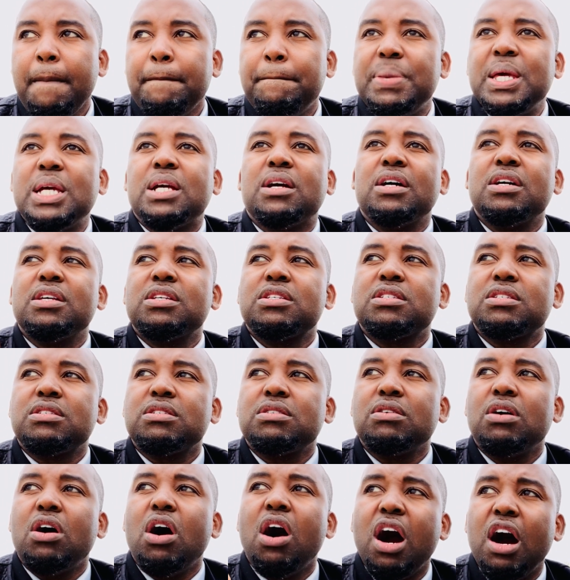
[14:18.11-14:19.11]

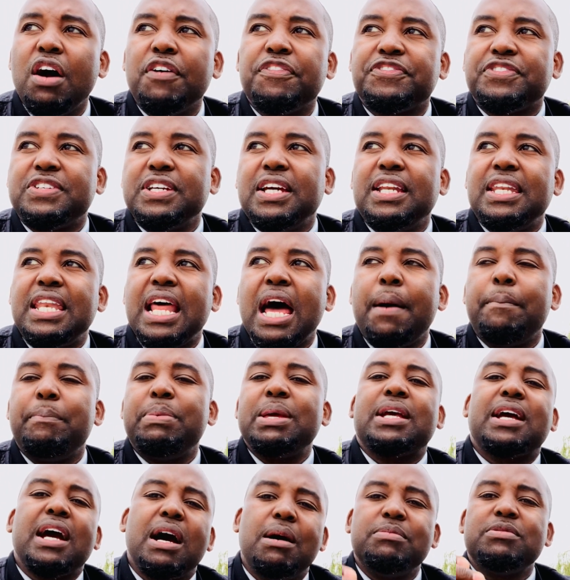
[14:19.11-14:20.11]
because often that
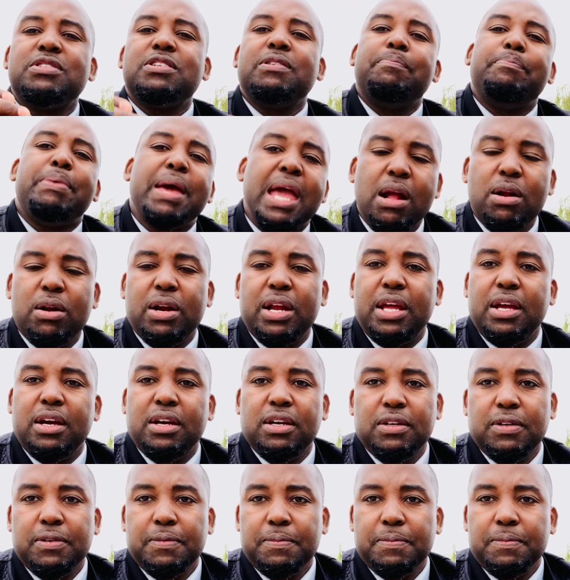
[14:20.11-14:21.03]
becomes a barrier.